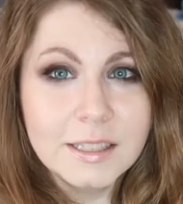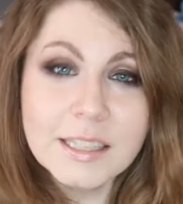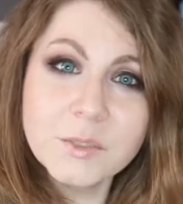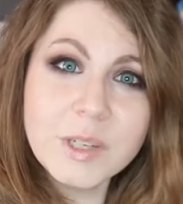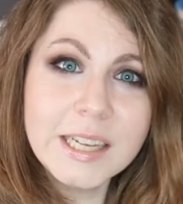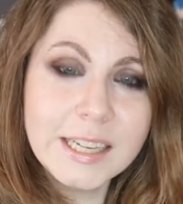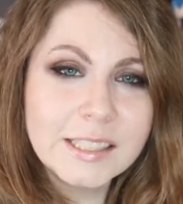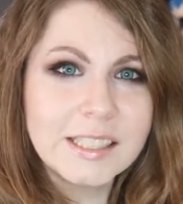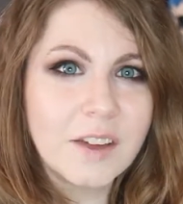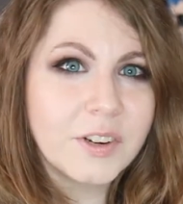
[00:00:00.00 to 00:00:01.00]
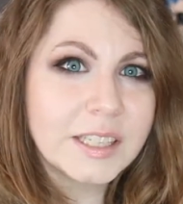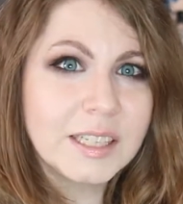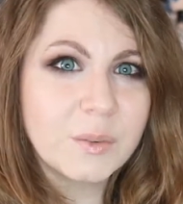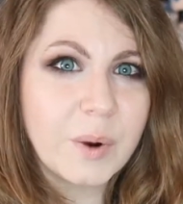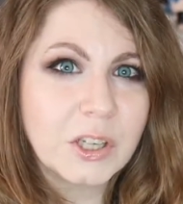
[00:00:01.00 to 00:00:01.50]
This one is definitely a
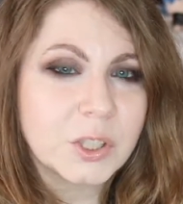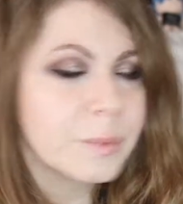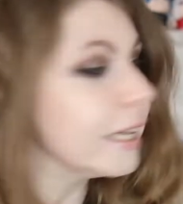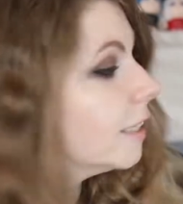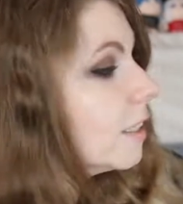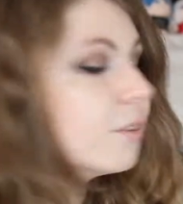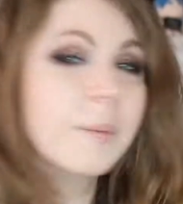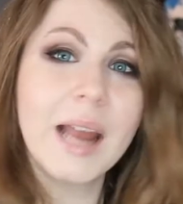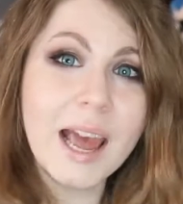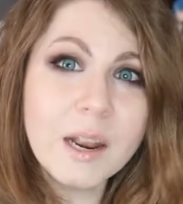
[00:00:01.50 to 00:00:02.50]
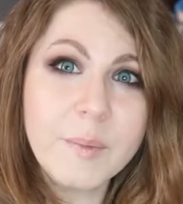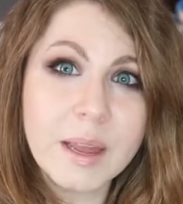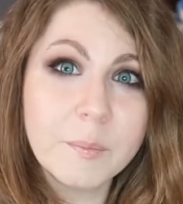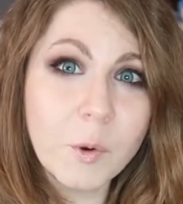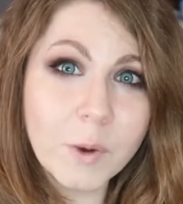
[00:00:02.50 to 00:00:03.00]
departure because it's from an
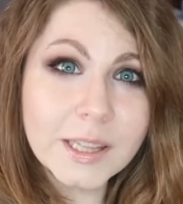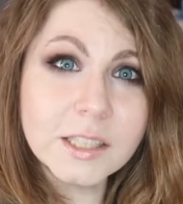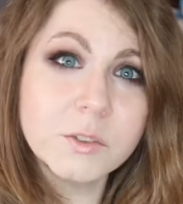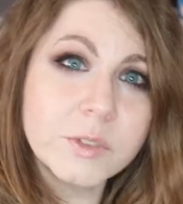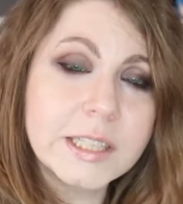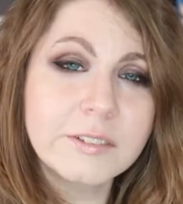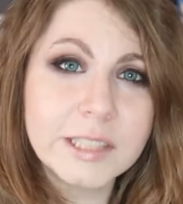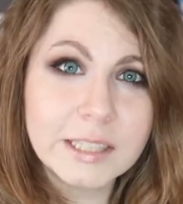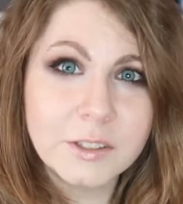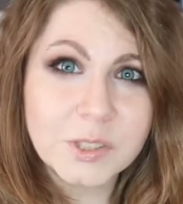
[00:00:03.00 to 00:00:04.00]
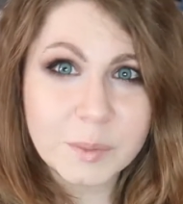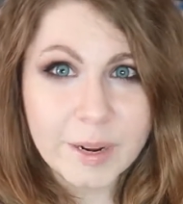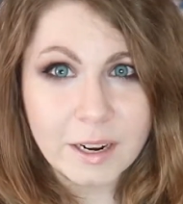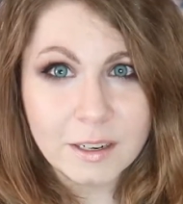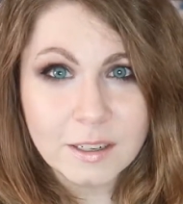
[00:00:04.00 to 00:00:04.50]
anime, but one that's really close to my
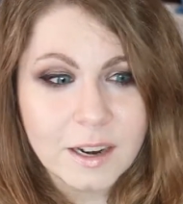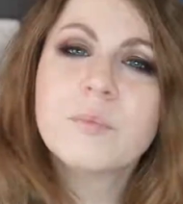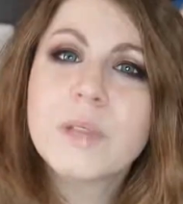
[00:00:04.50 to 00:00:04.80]
heart.